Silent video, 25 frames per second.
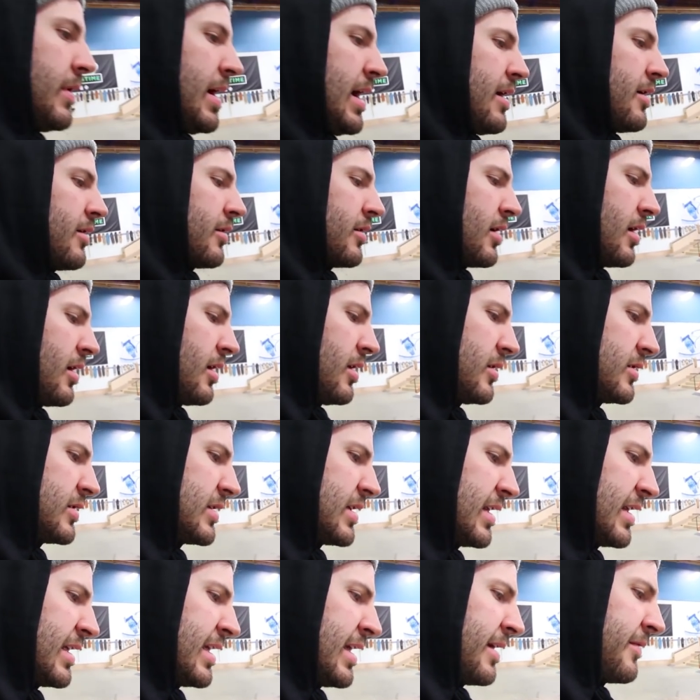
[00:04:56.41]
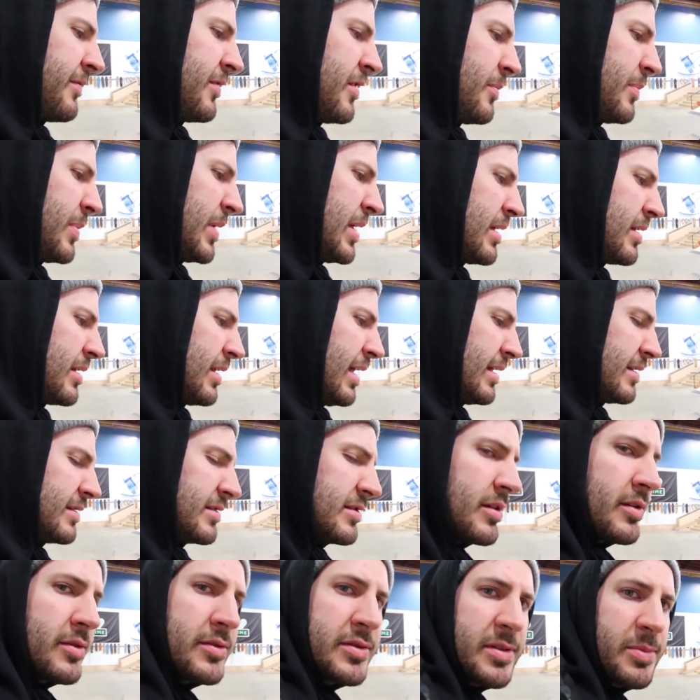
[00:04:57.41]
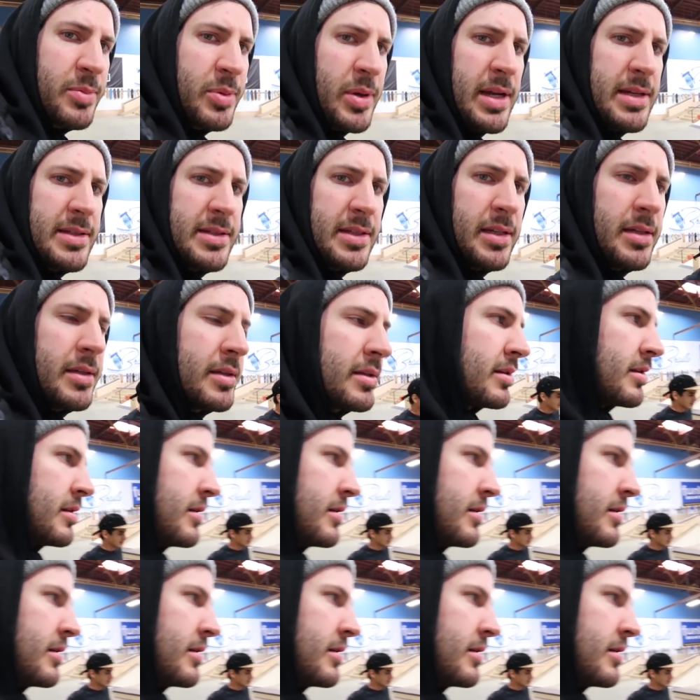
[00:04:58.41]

Wow, Carlos can kickflip it? That's so surprising.